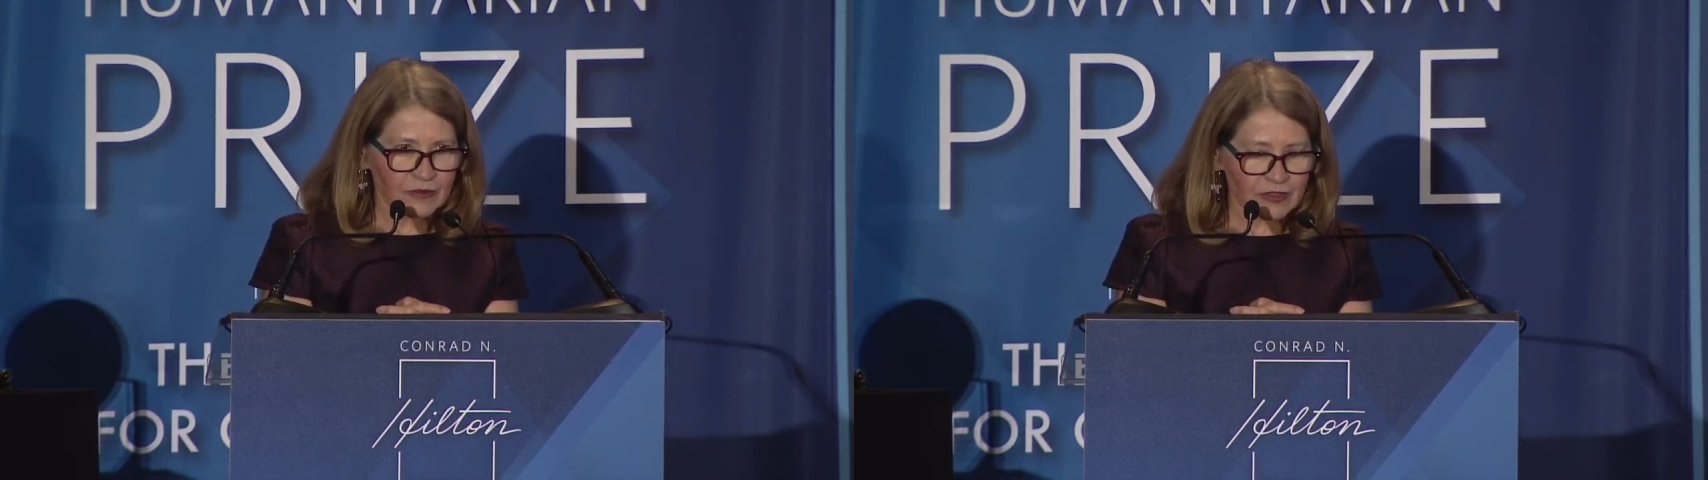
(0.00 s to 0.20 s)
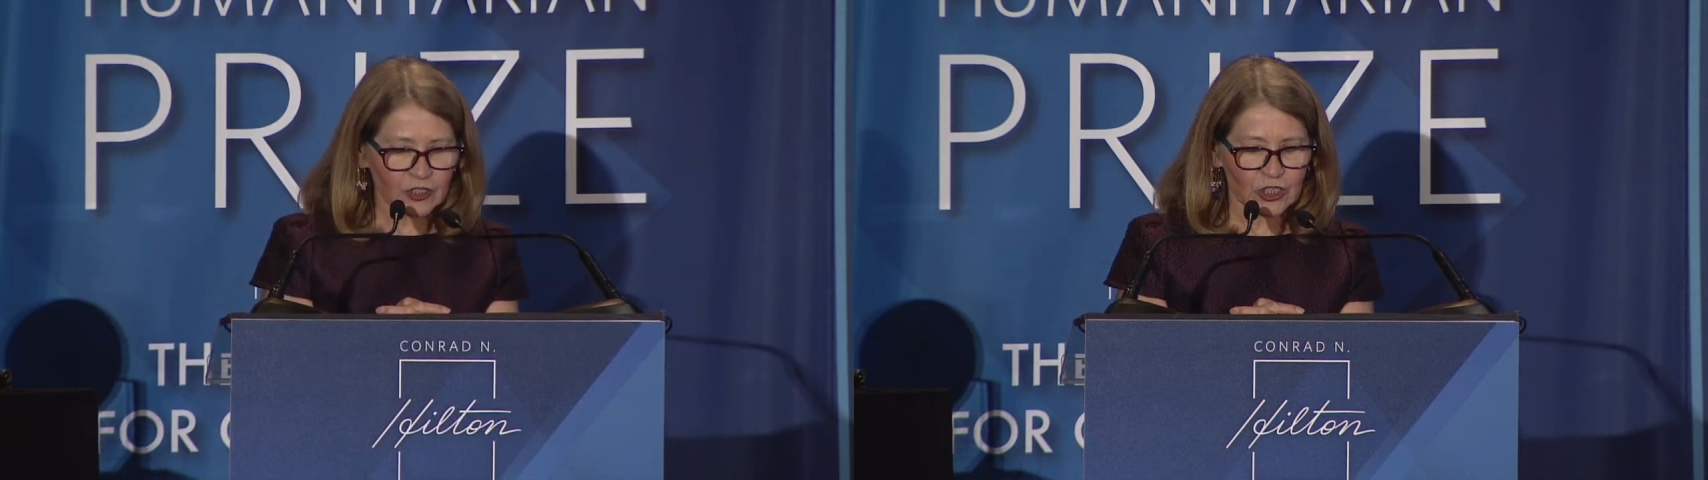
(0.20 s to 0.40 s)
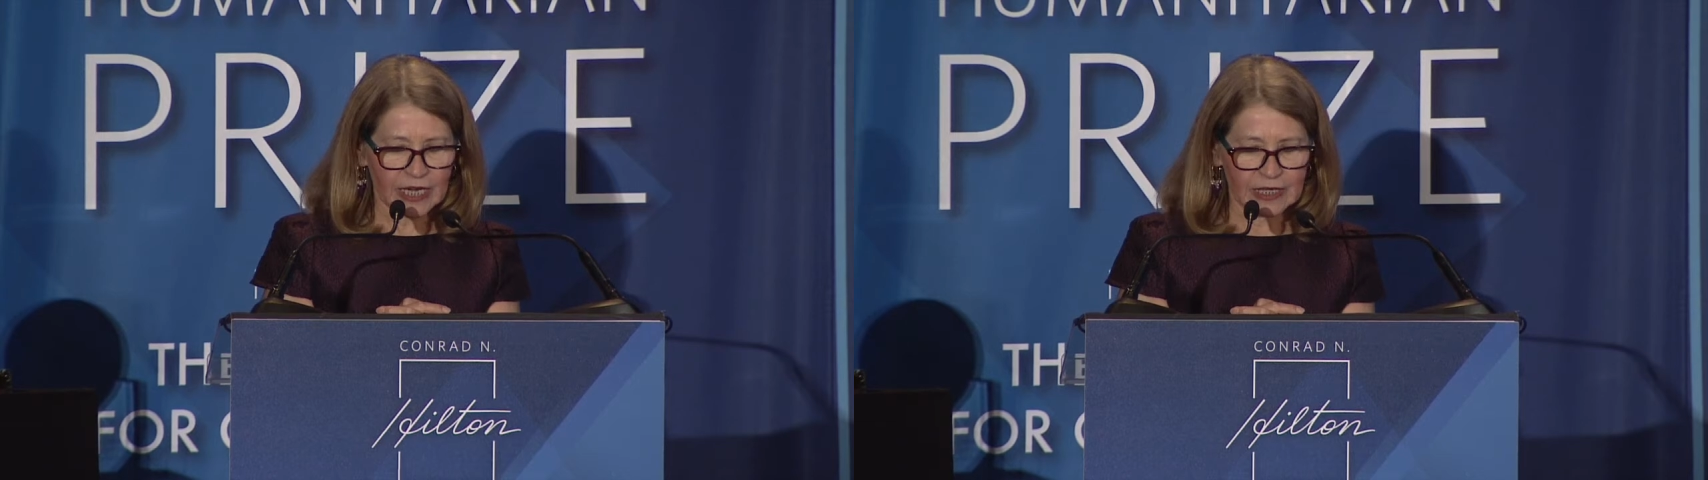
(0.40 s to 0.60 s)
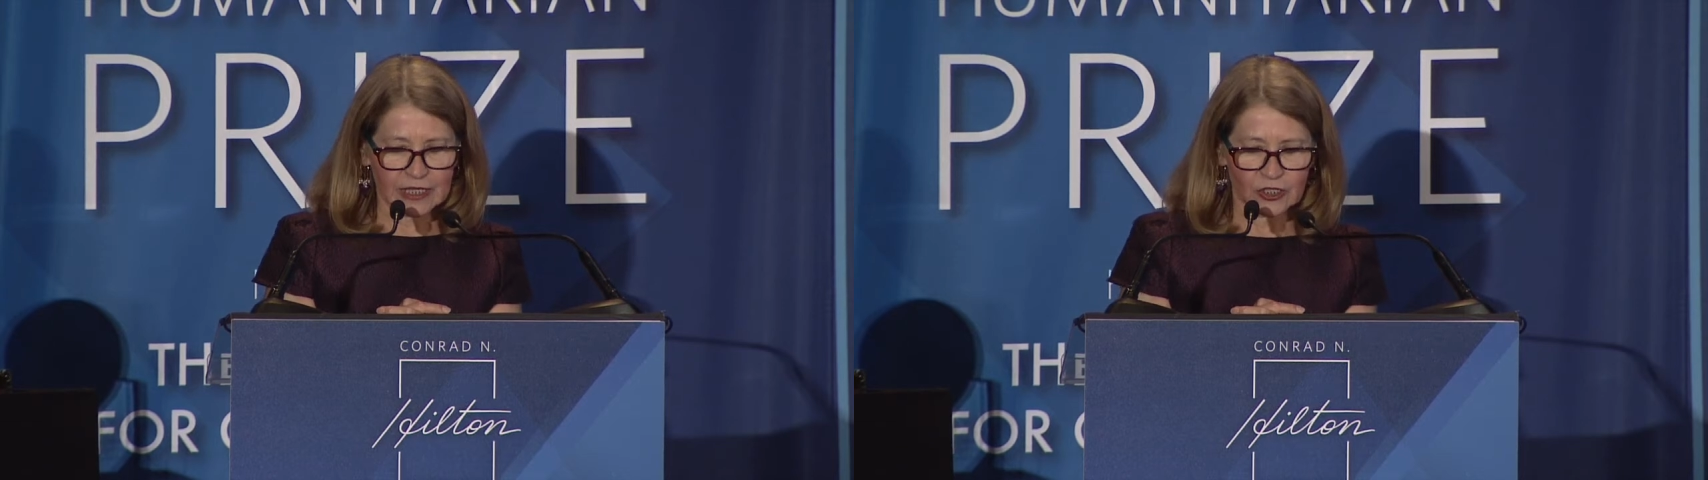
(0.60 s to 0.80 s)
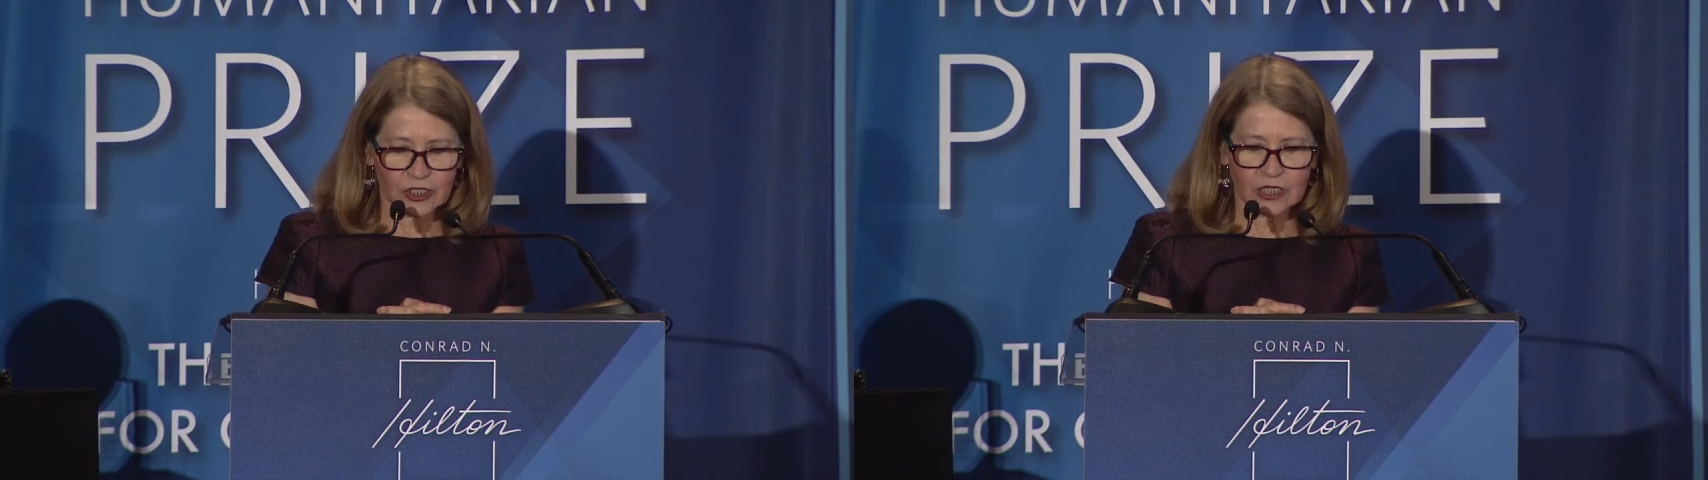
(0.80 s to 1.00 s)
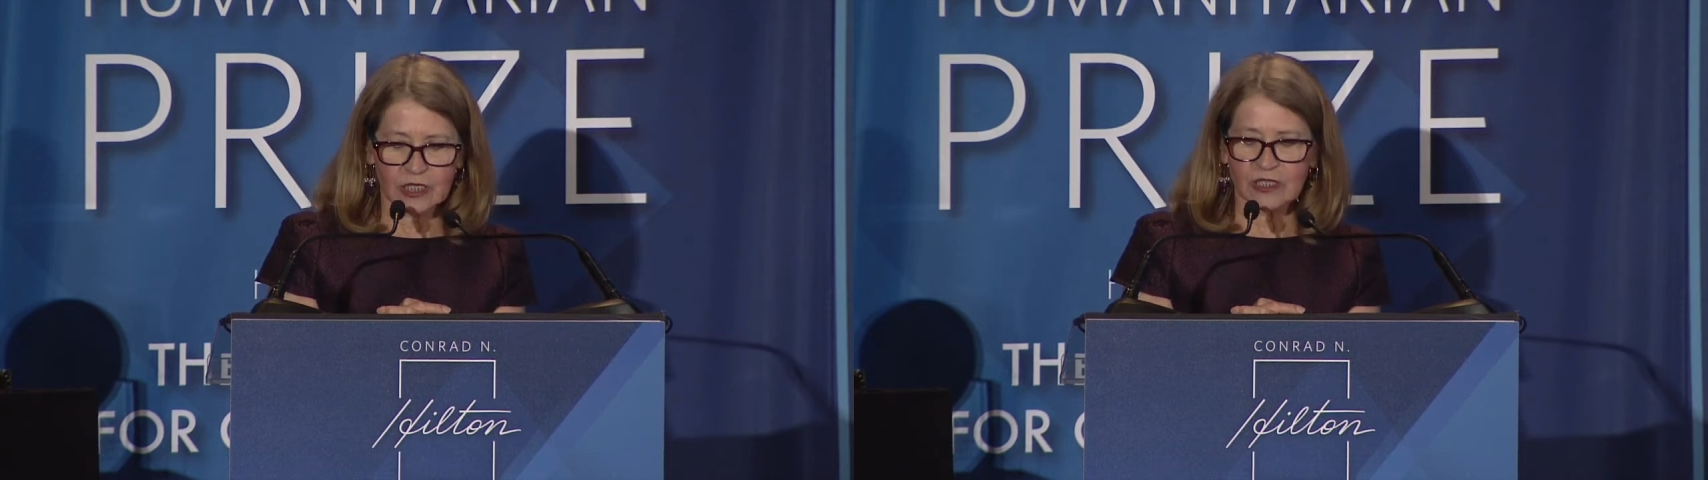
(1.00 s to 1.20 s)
of the challenge